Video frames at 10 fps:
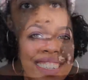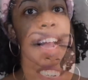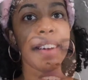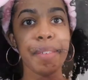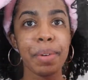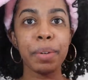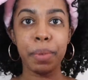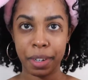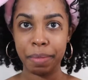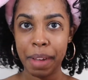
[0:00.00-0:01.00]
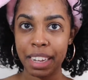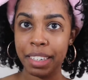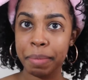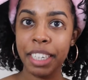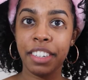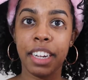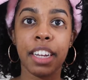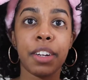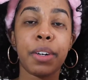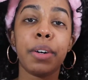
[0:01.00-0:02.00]
Hi everyone, welcome back to my
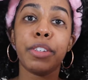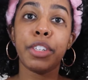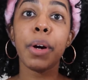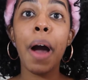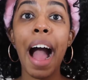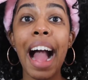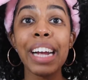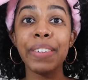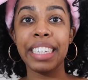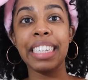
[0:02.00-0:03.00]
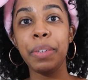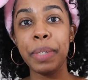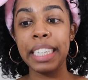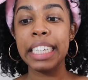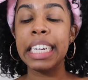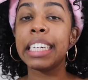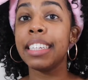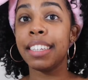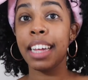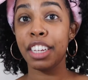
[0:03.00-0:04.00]
channel. So I recently went to
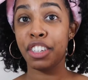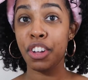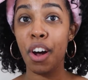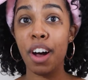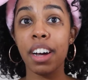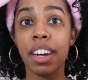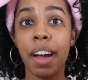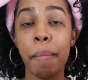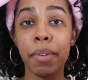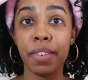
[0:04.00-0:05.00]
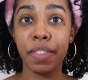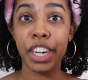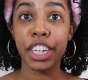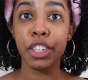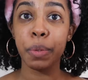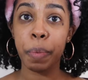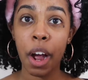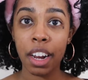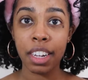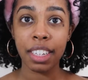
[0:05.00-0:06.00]
NYX because I saw a couple of their new
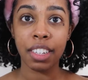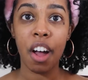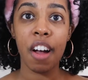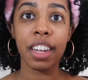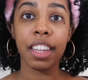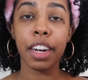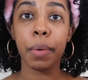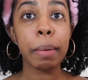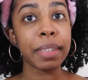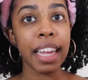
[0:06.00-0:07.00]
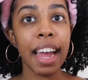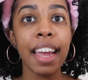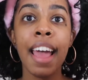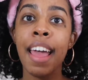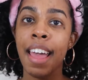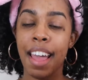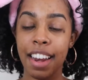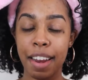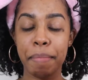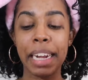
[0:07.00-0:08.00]
products on their website
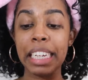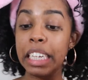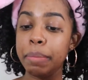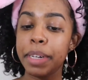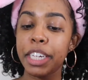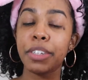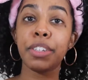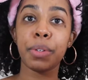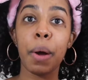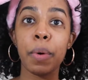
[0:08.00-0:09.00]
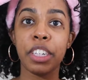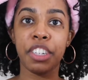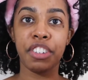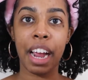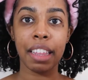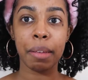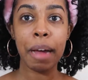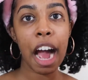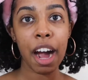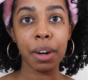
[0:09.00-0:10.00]
and in my emails, so I wanted to try
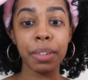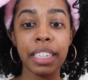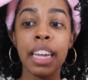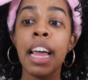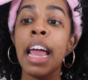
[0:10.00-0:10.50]
them out.